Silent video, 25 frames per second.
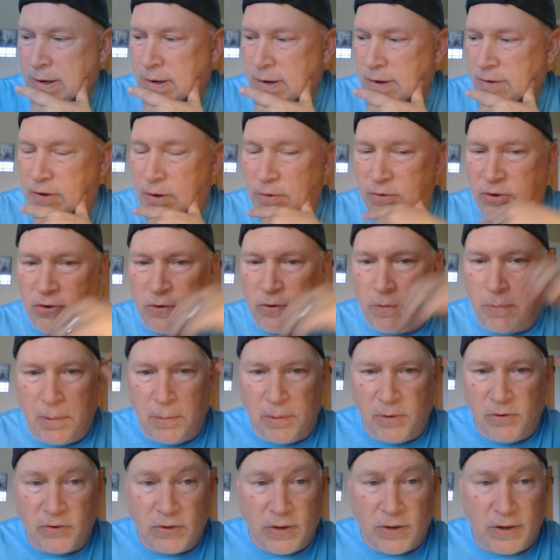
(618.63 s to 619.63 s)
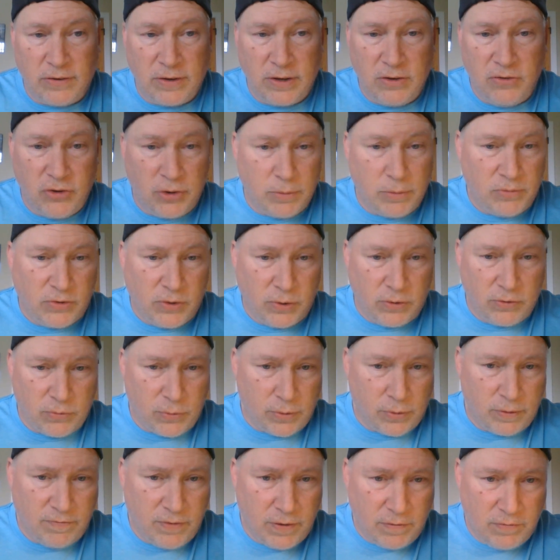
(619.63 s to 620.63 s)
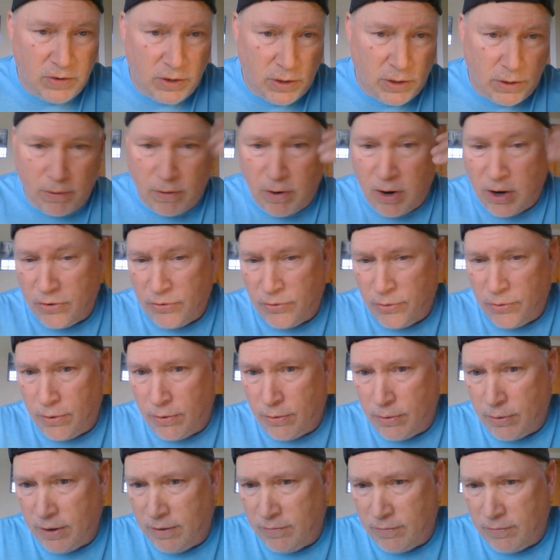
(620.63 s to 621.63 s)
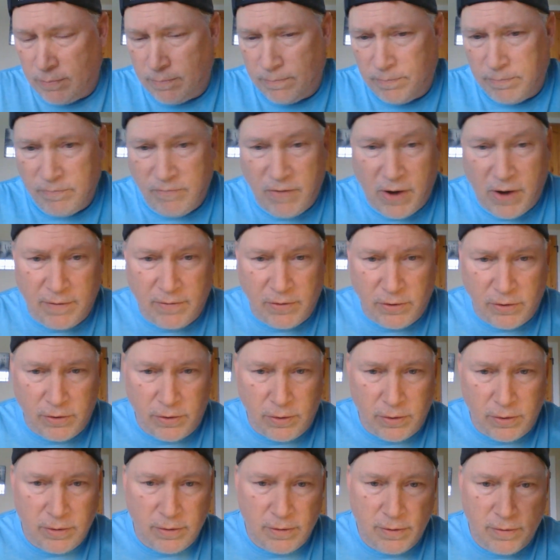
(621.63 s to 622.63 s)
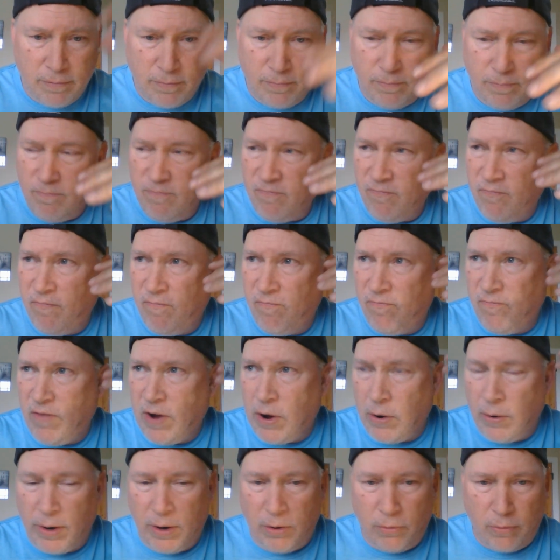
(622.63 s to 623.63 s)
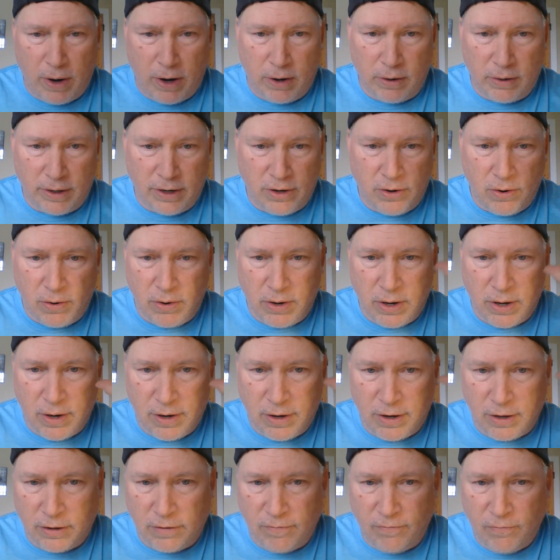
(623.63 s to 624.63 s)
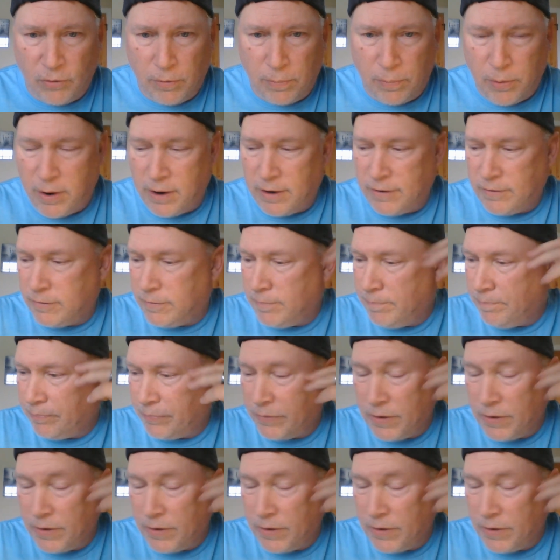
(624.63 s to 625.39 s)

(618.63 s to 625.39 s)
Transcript: So just remember, just because a gemstone's worth 50 or 100 or even 500, very rarely are you going to get the full price.